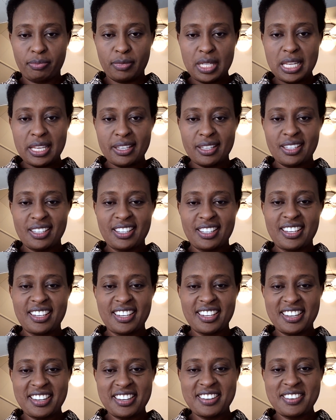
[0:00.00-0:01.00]
like,
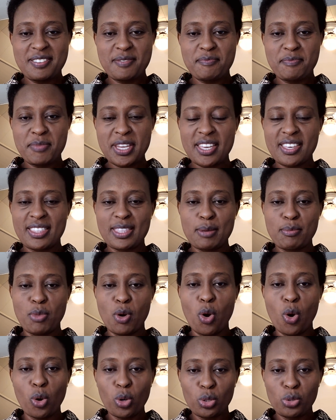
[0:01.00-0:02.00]
make them
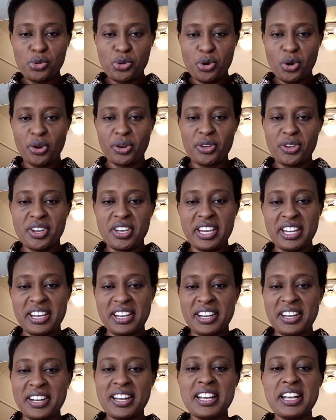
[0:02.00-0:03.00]
hold on.
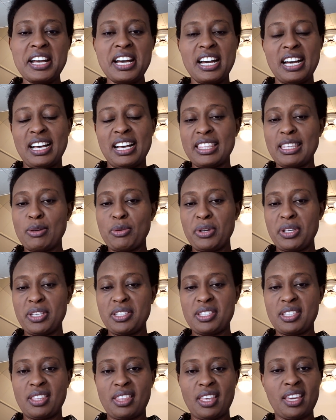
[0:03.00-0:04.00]

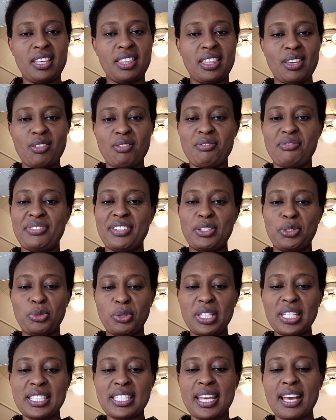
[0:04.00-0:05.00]
Otherwise, they overdo
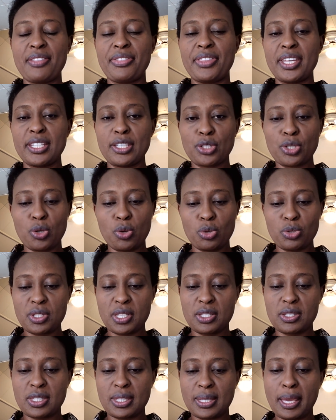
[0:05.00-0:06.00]
it and then it
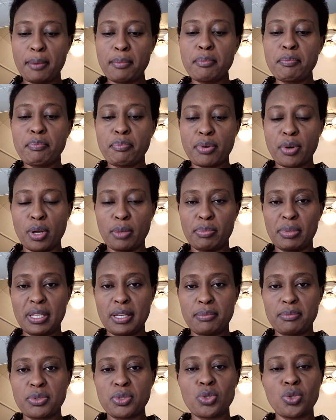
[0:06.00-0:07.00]
causes them
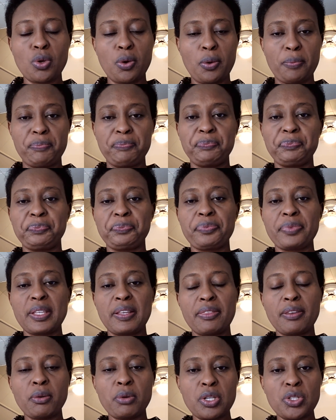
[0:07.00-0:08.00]
problems. So
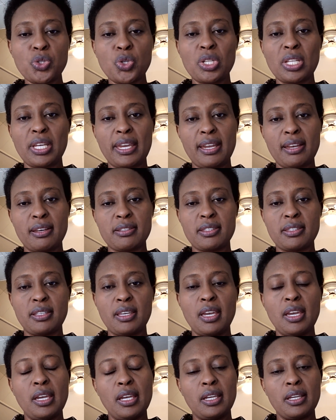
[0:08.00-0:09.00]
the question I asked,
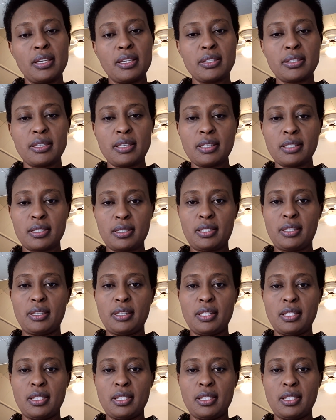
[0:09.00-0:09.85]
is it